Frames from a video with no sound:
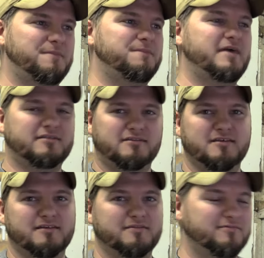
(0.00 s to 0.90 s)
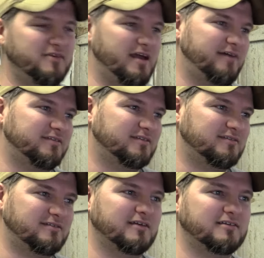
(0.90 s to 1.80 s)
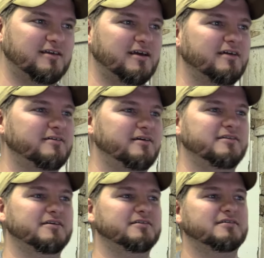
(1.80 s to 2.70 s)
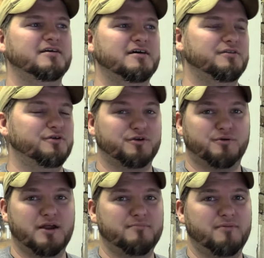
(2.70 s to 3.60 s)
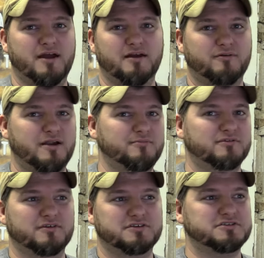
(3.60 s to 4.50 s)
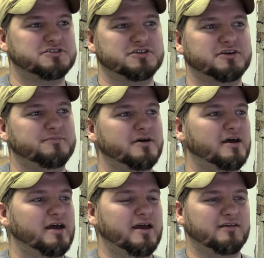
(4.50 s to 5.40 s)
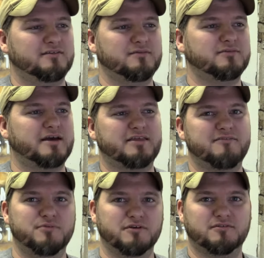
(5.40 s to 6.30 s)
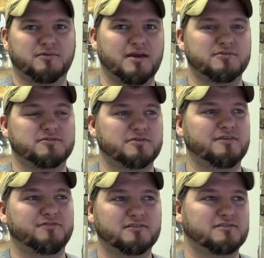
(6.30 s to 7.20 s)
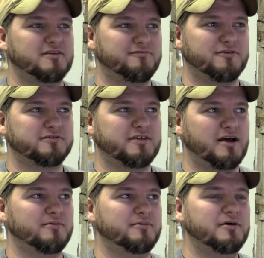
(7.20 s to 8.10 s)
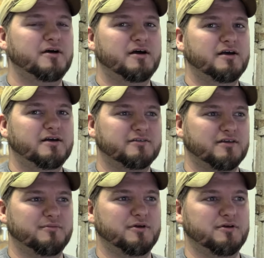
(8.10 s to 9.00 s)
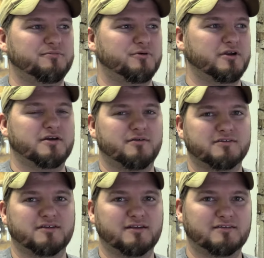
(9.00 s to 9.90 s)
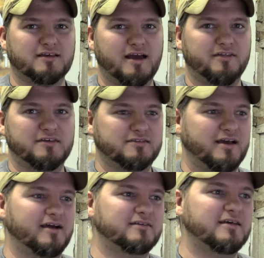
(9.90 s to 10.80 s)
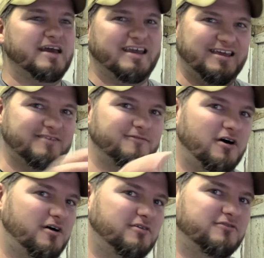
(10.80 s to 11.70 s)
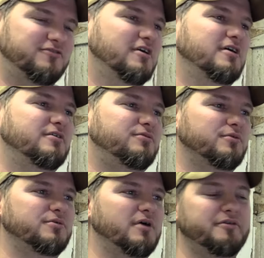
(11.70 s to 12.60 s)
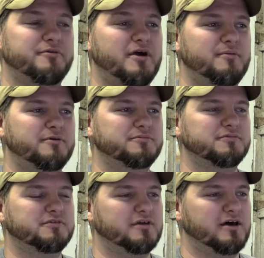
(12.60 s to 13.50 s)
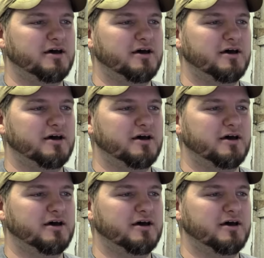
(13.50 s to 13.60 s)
that's that they have to stick together on this. They're a great band, great musicianship, and it seems like they've built some chemistry. If this is their first album, it's going to be pretty interesting to see how these guys evolve through other albums,